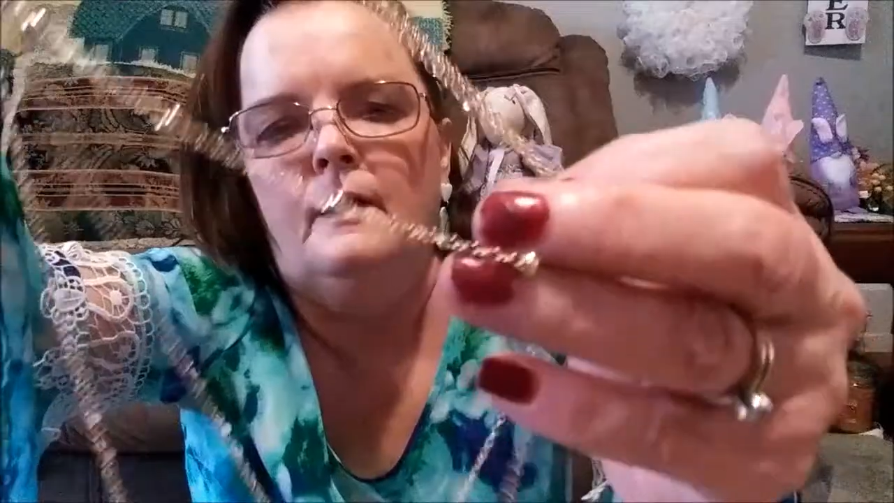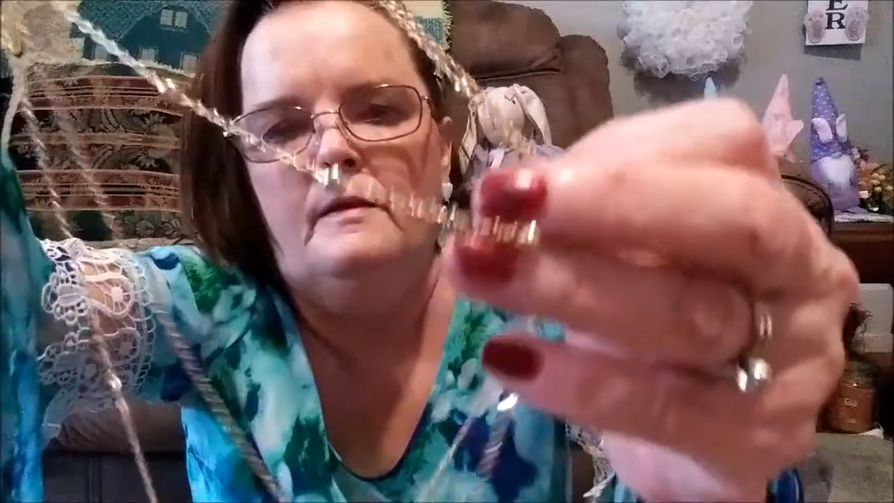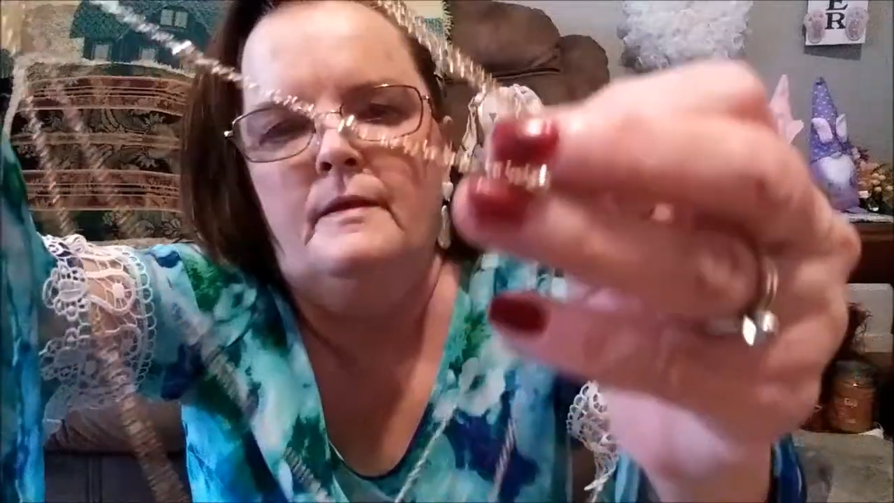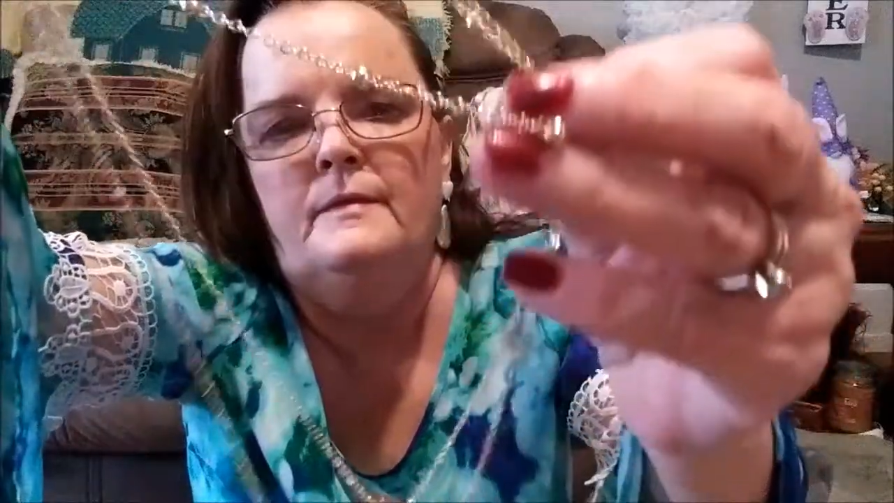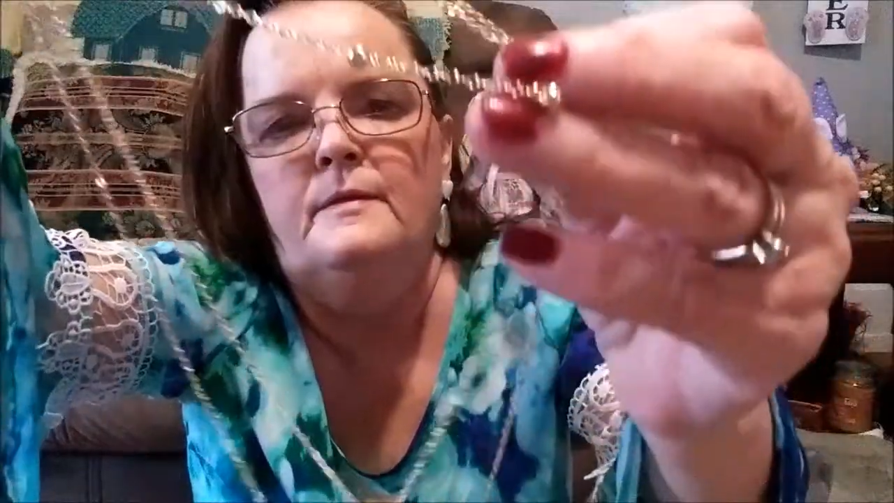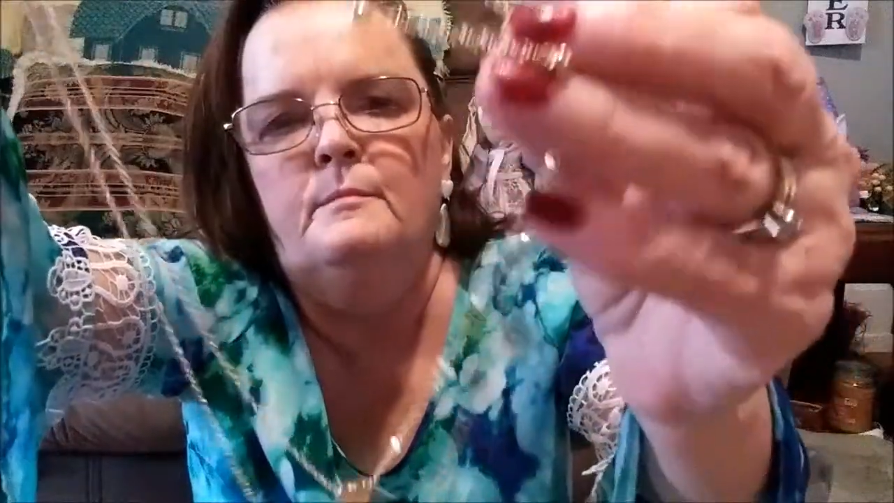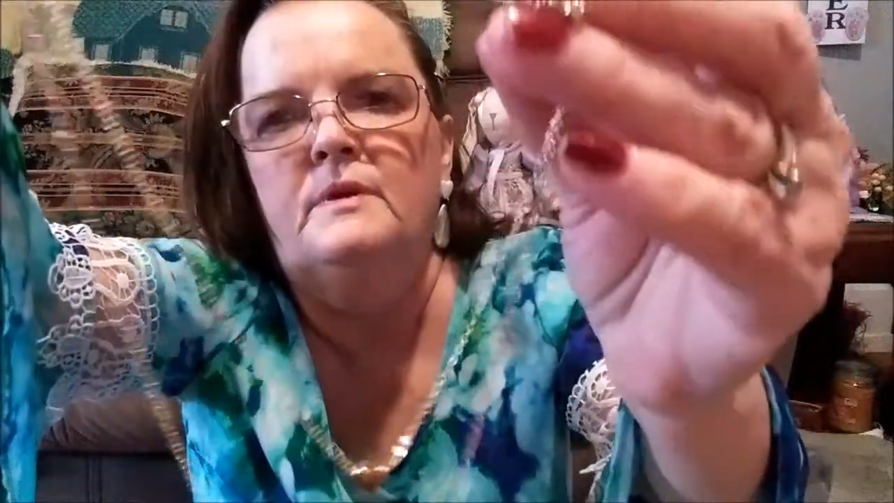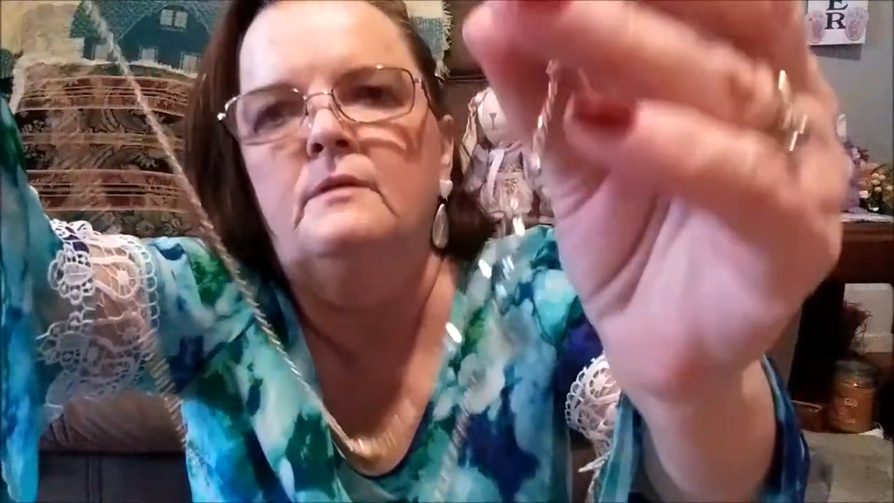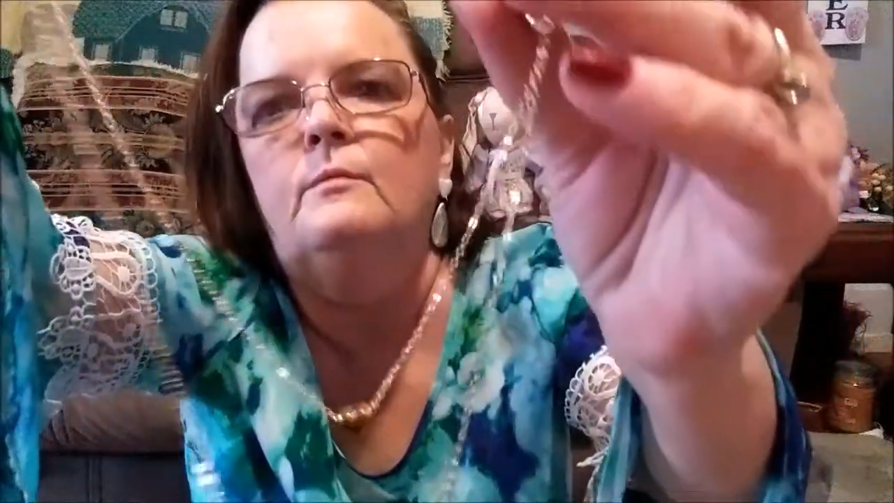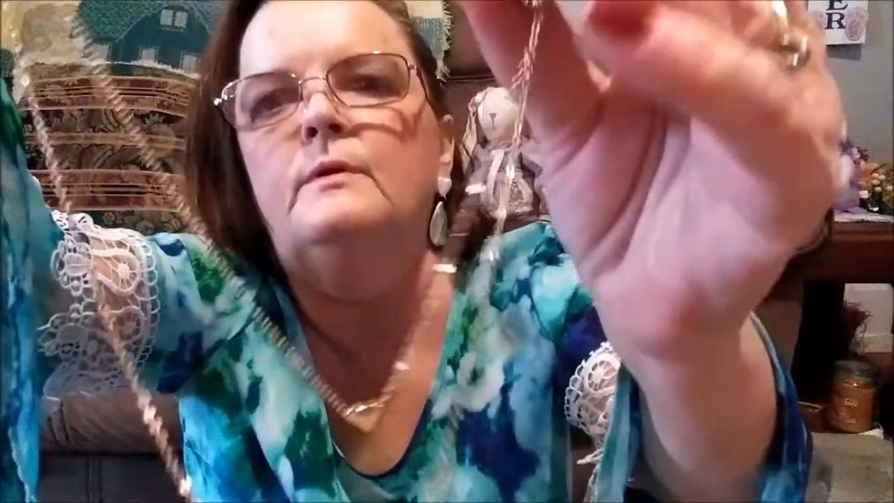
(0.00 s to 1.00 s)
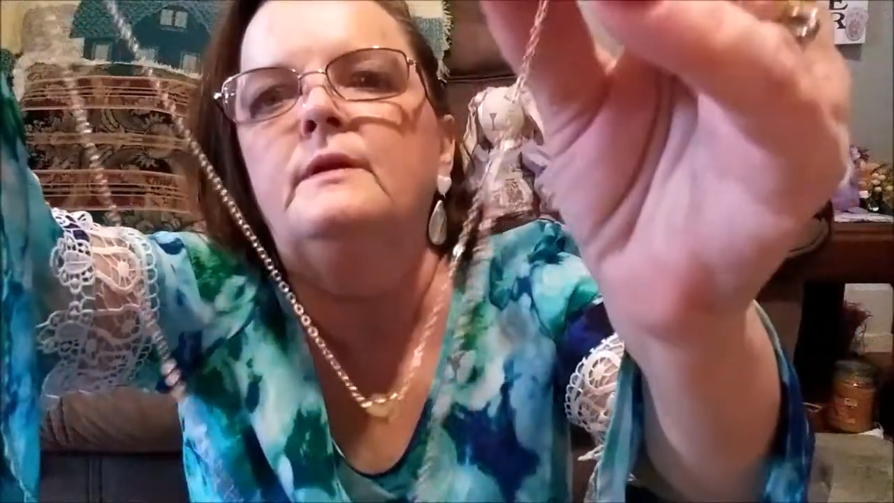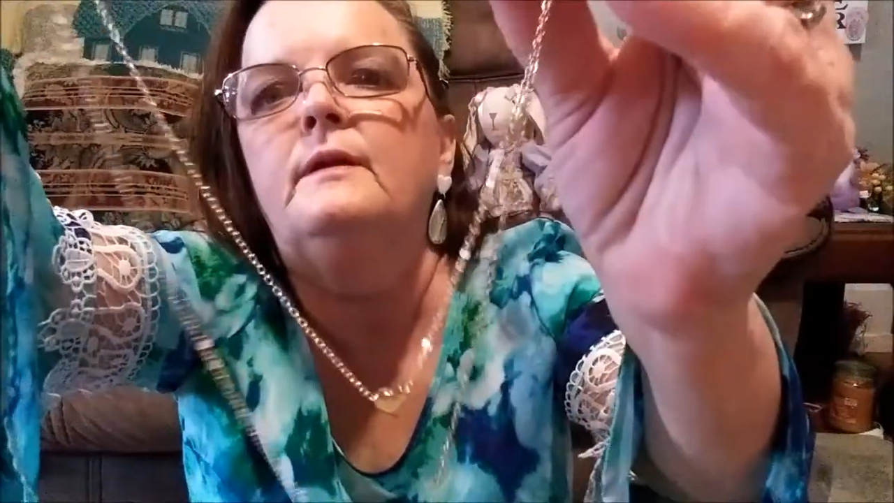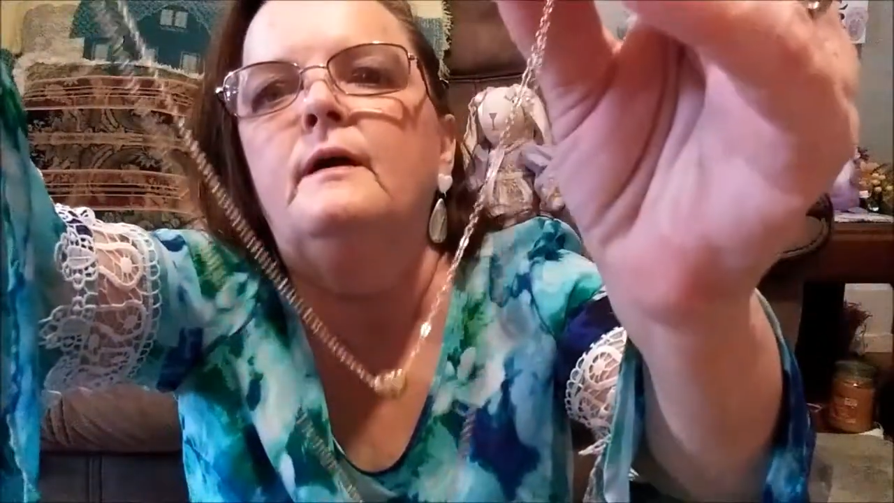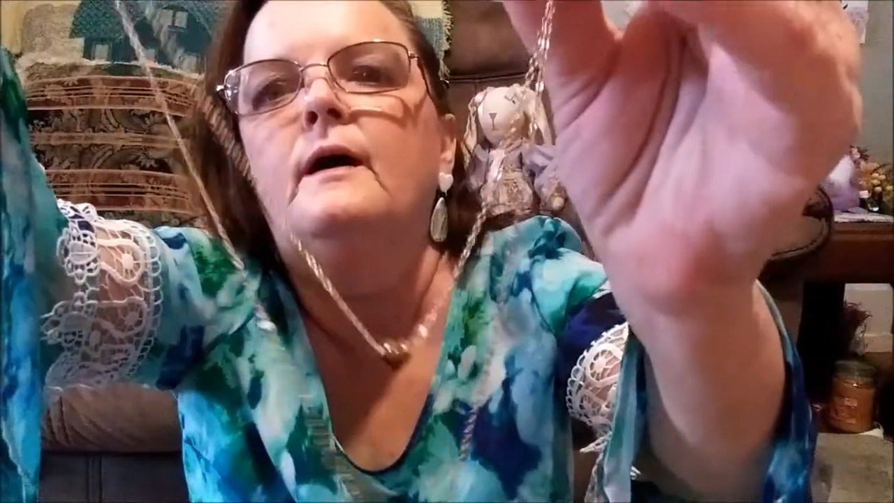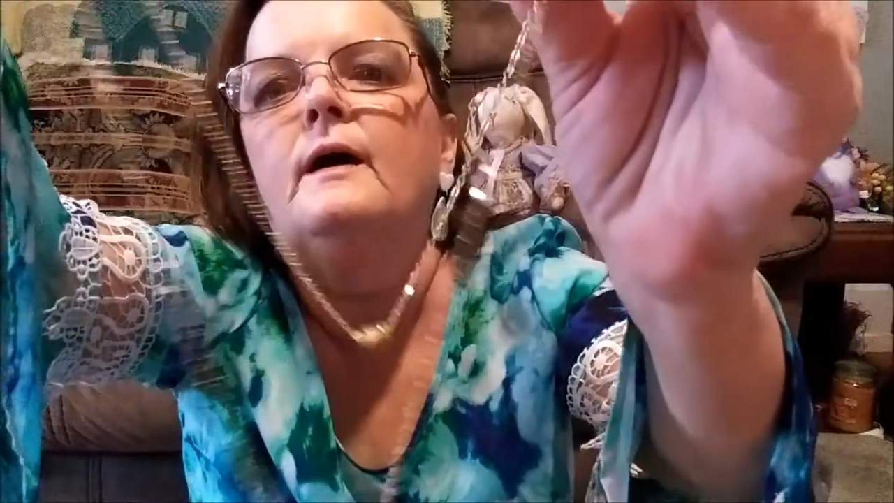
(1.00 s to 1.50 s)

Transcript: And then the middle one